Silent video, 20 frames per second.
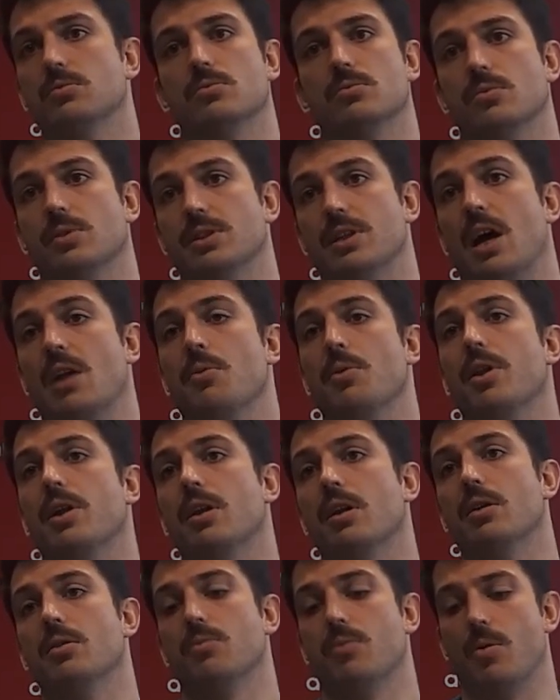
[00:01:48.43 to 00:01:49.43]
we're done with
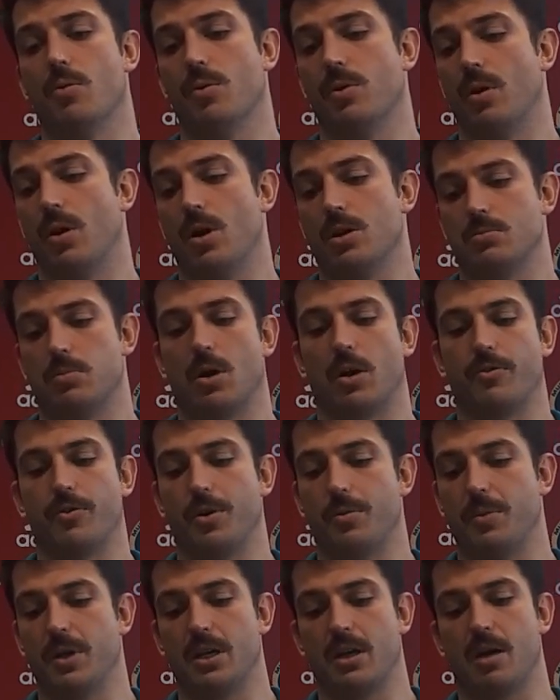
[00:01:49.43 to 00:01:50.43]
the last block of
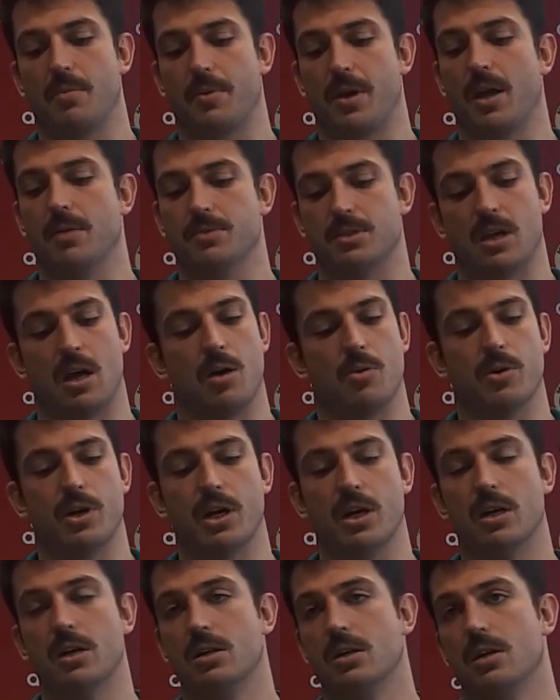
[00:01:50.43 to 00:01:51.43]
European Cup games. Now
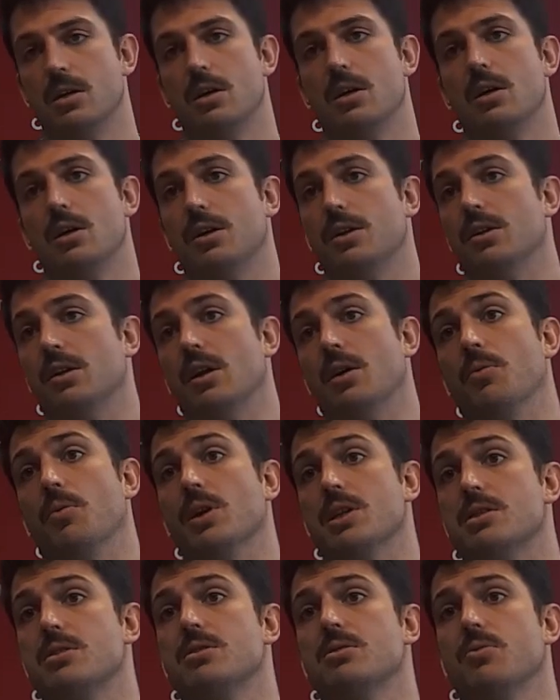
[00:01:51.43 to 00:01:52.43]
we're, you know,
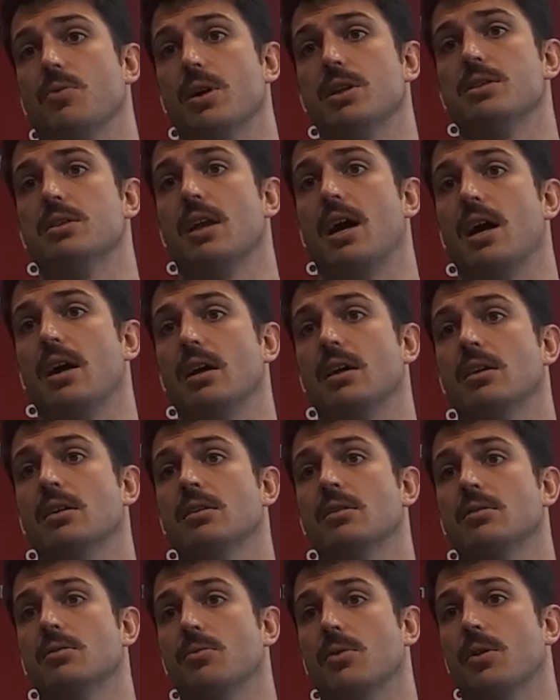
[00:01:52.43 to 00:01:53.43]
what's lying
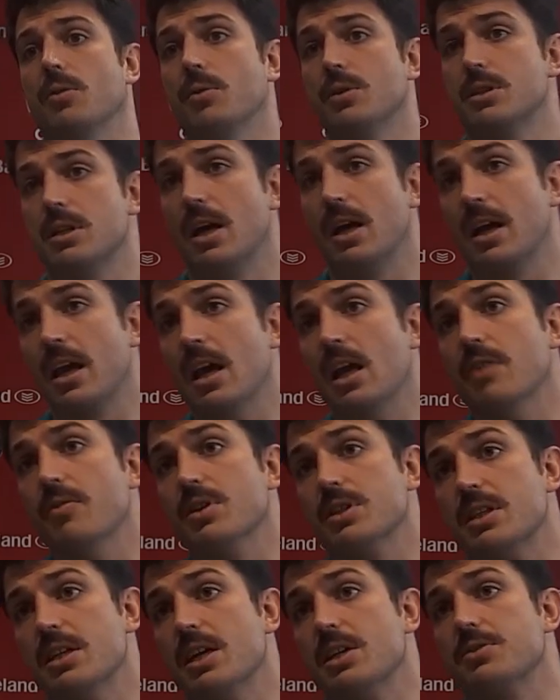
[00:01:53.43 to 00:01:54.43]
ahead of
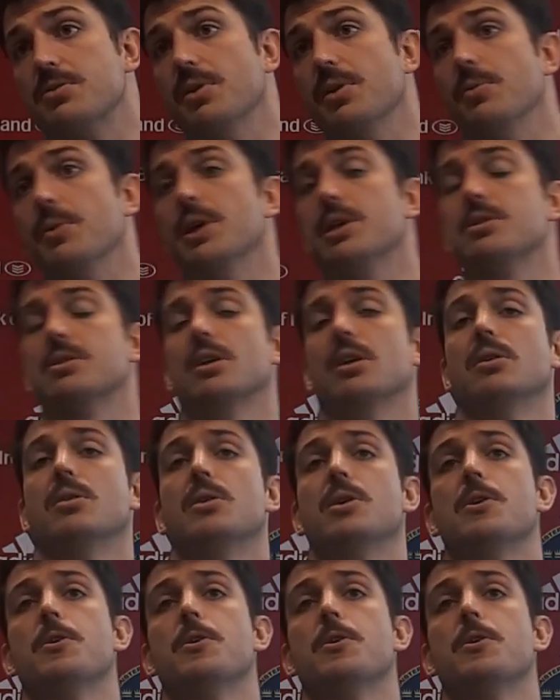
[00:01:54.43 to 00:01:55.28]
us next 3 weeks. So